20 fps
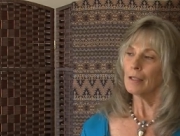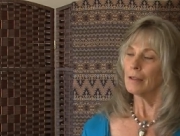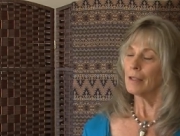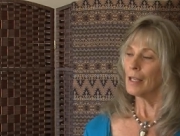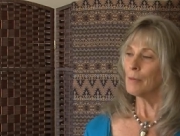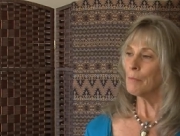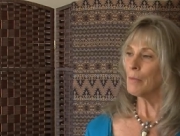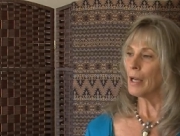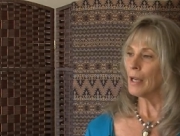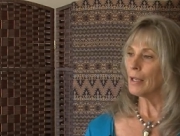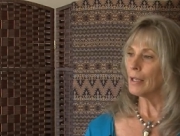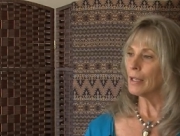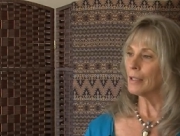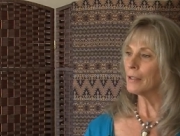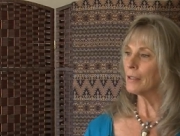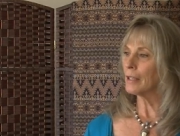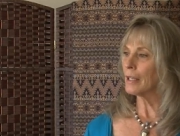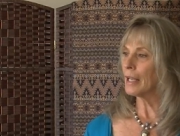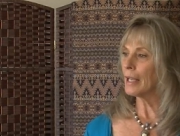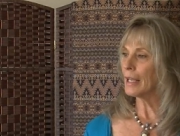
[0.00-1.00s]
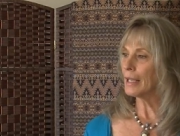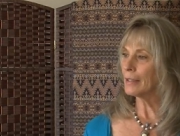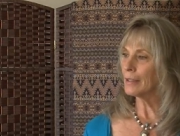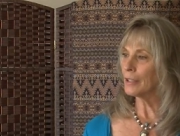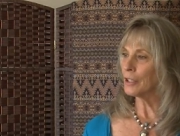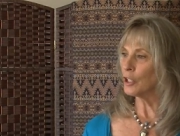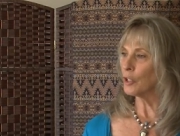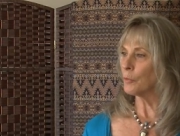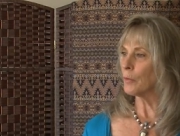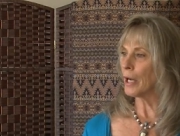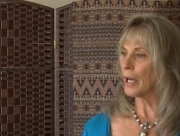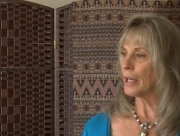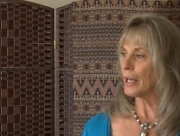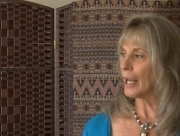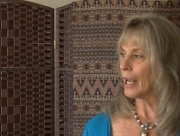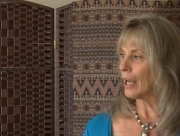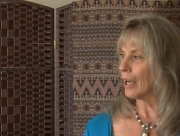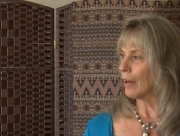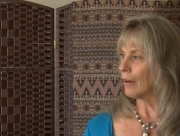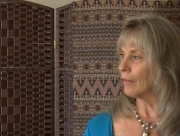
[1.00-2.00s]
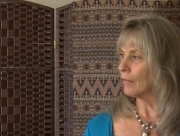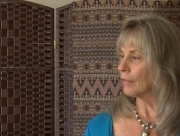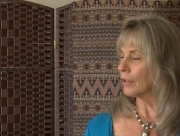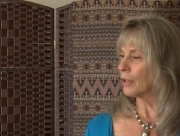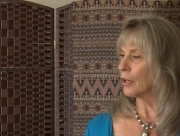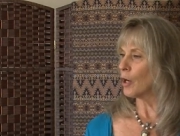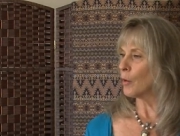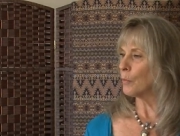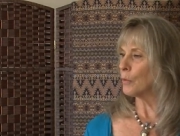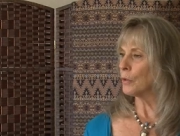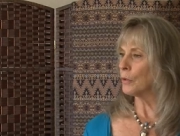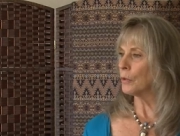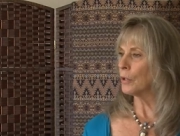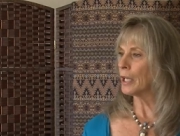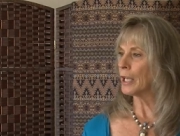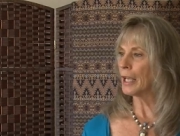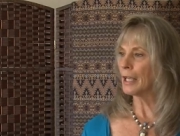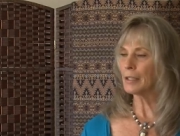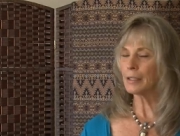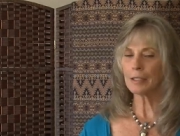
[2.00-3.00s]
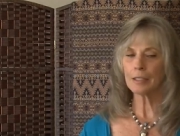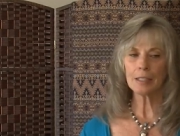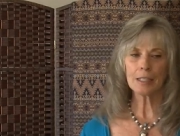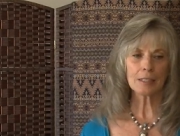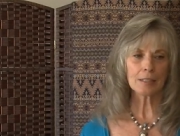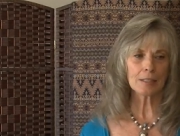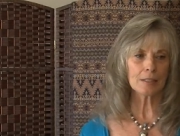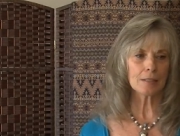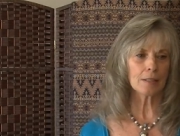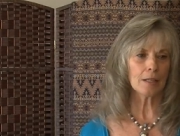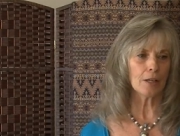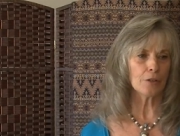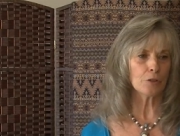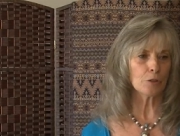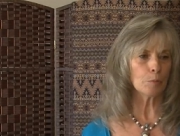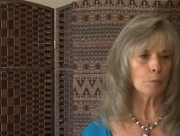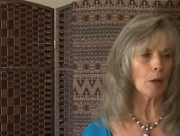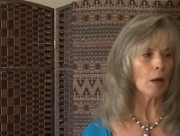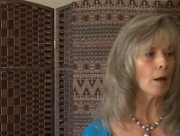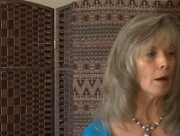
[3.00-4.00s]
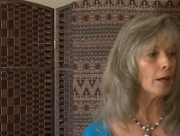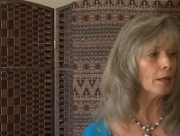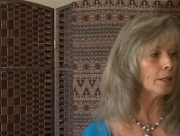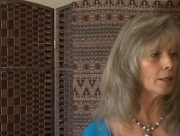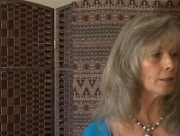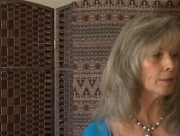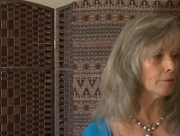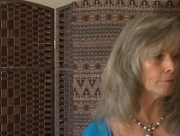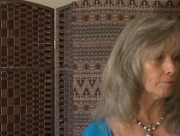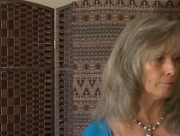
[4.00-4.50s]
they might indicate that you might have a couple entities inside your body.